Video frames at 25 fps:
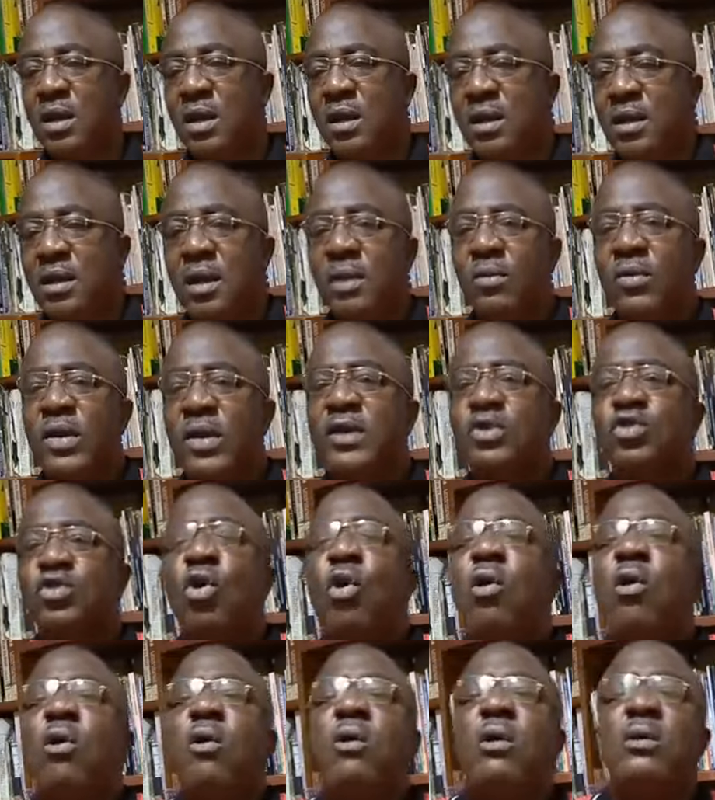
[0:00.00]
They were
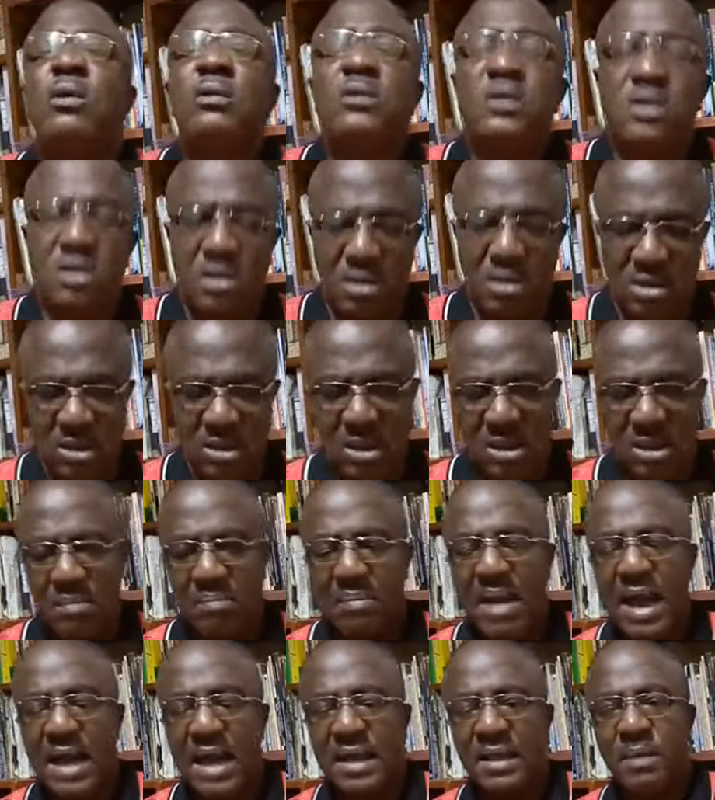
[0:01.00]
told
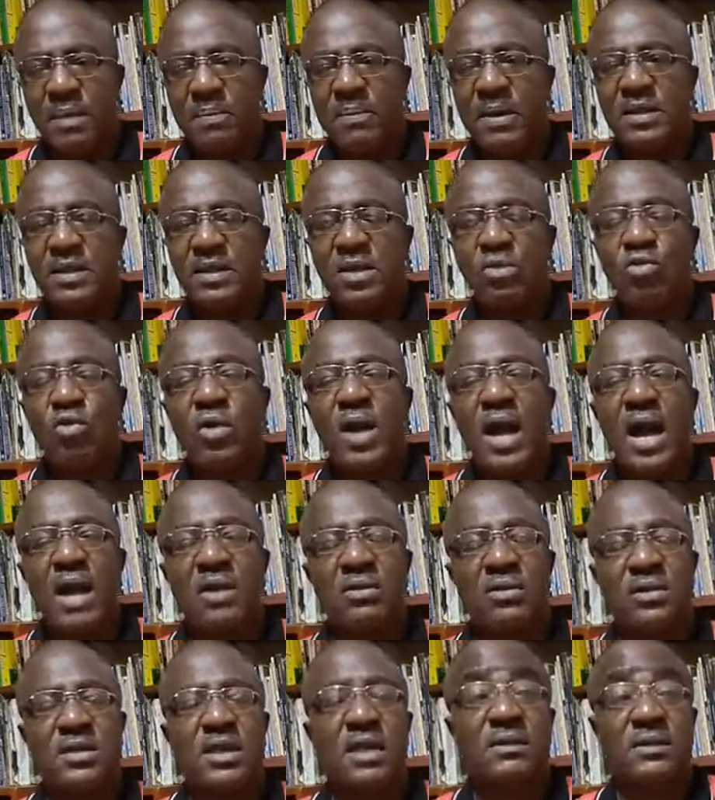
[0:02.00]
by the person who
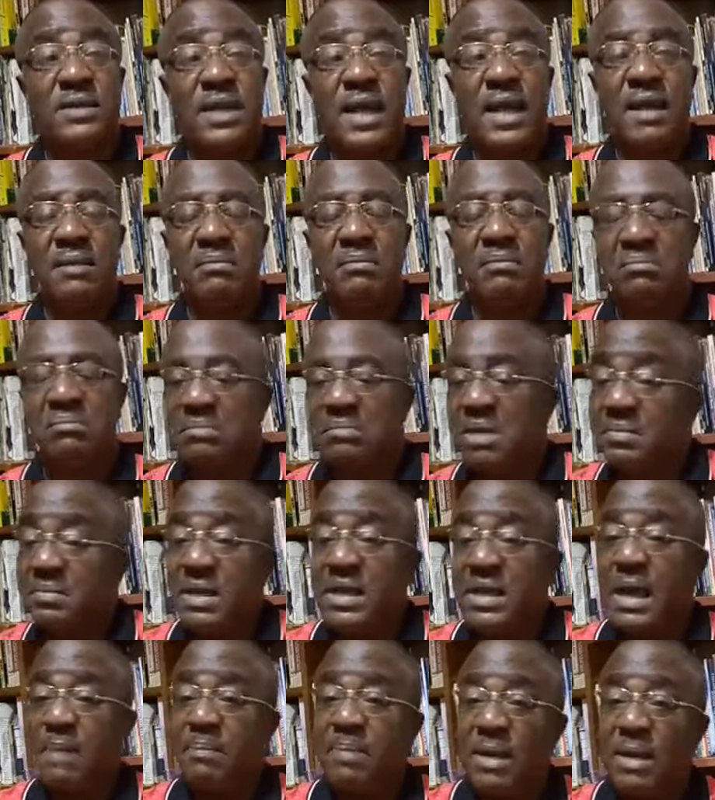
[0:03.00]
counseled them, maybe
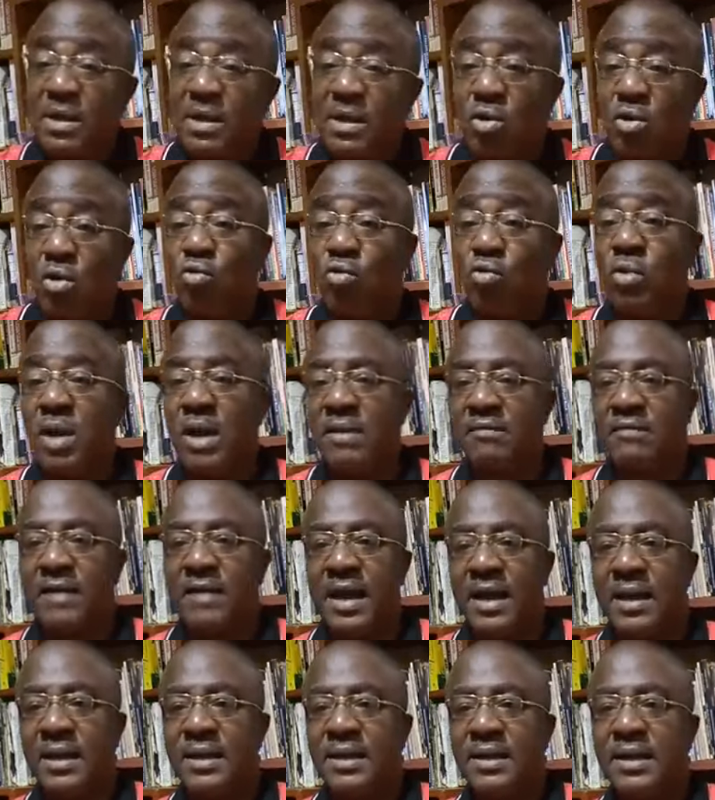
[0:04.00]
their pastor or whoever,
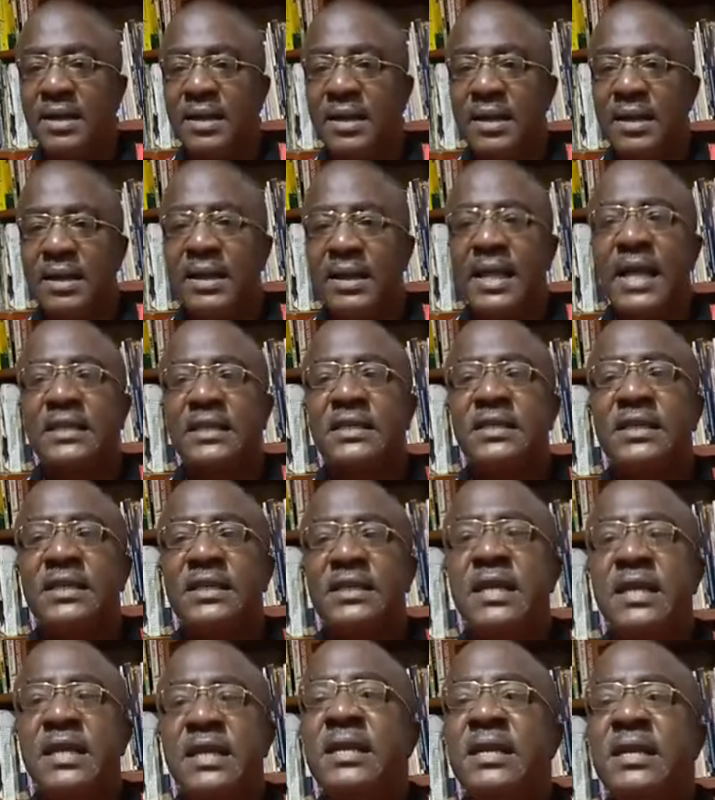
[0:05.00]
that they
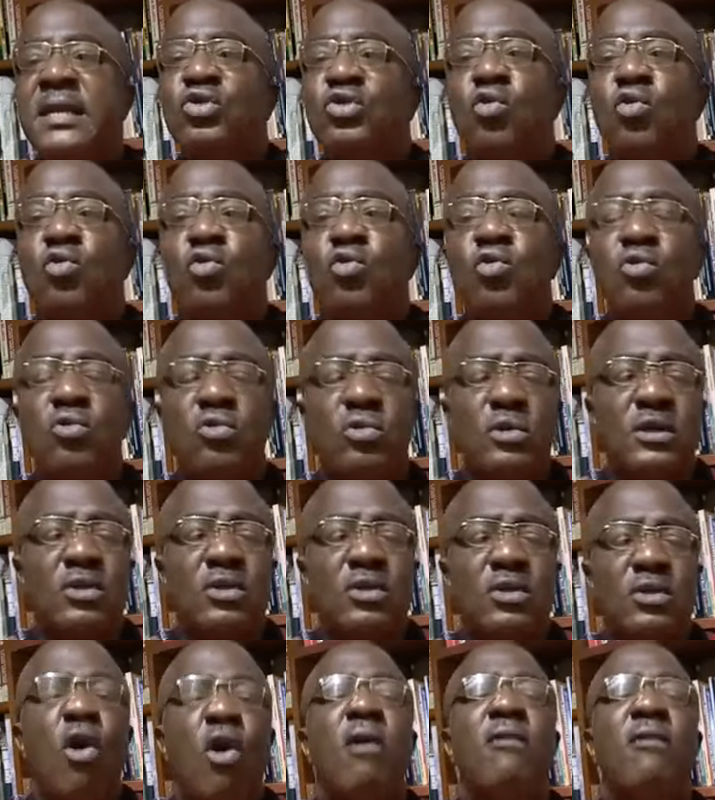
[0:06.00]
need to
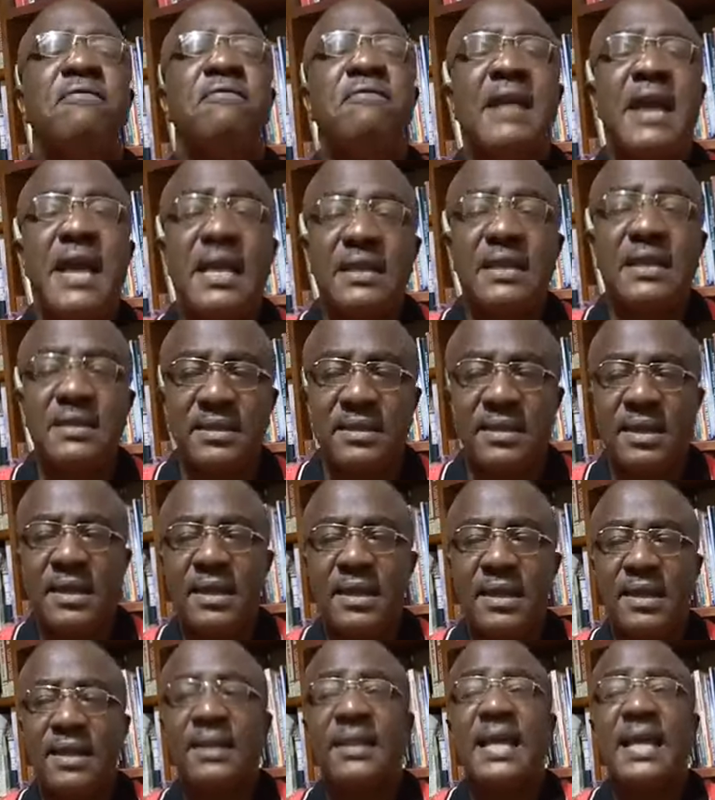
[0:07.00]
confess
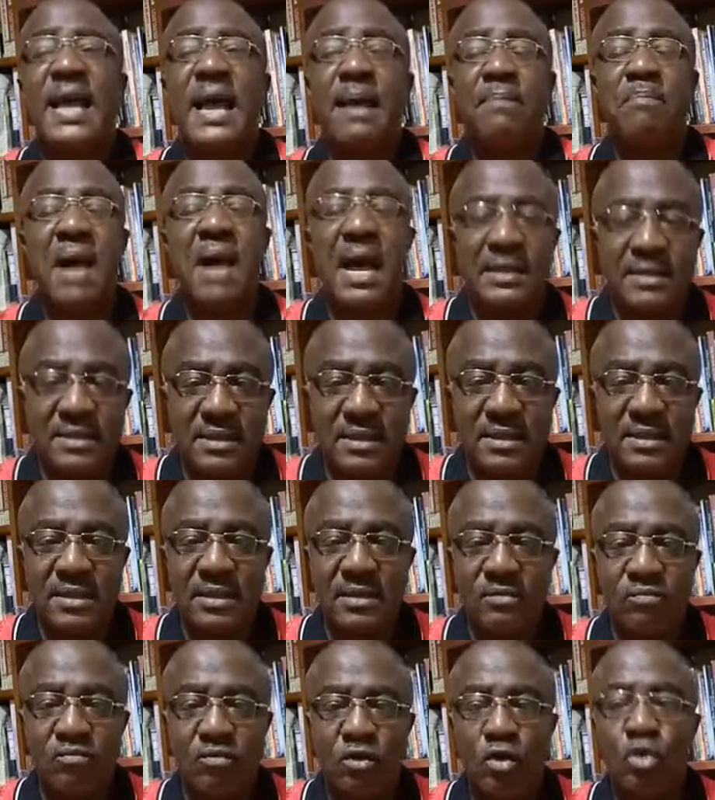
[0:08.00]
their past
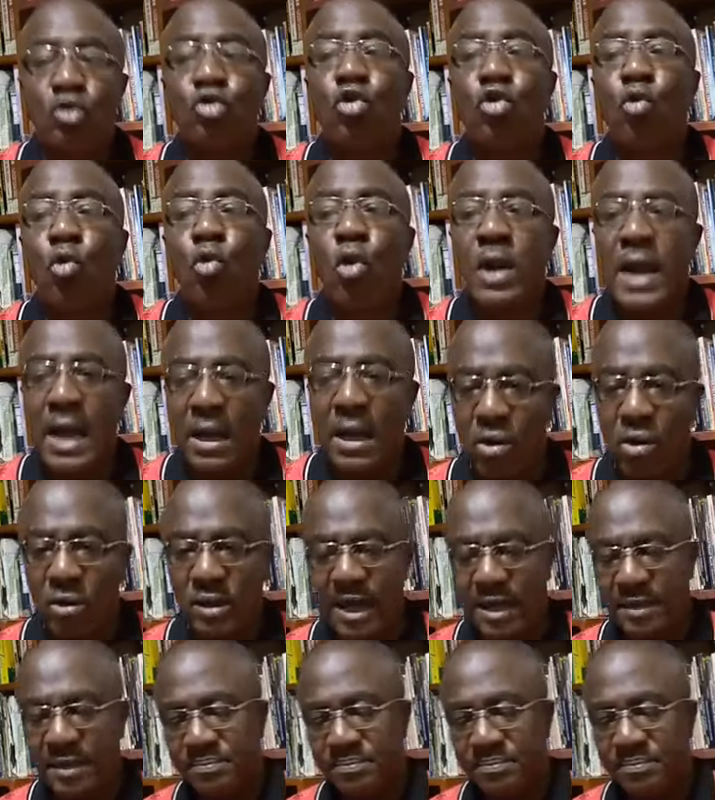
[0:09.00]
to one another.